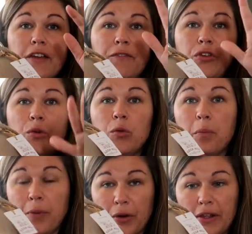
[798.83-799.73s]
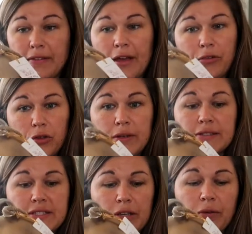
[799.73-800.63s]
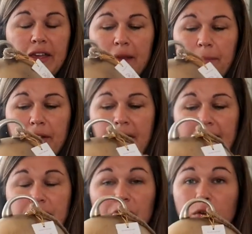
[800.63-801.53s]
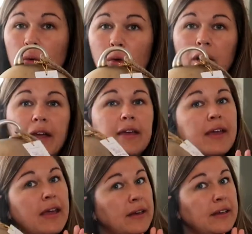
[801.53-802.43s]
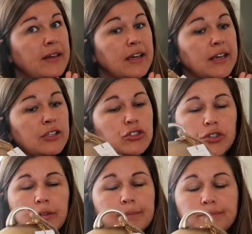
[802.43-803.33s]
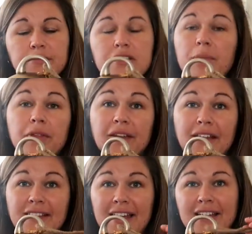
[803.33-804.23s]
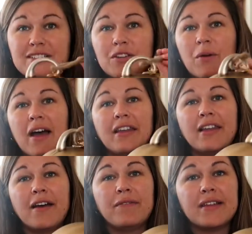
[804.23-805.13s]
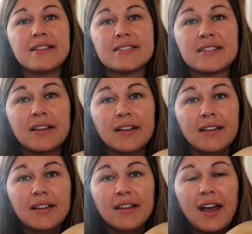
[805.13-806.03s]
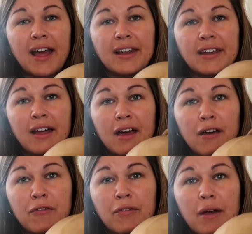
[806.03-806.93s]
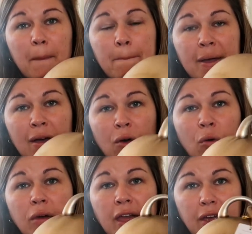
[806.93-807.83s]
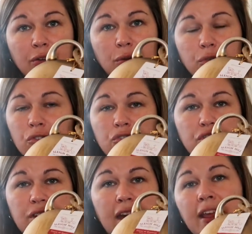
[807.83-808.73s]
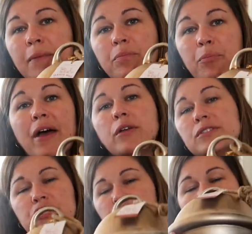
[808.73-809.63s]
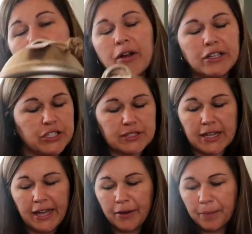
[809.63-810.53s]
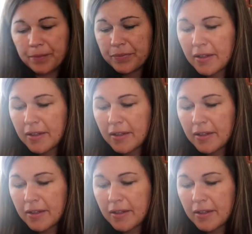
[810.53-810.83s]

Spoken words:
if you burn it down, you can still keep it as decor, like a candy dish or something like that. So I love this. I love bell candles, or just any bells in general. I just like them.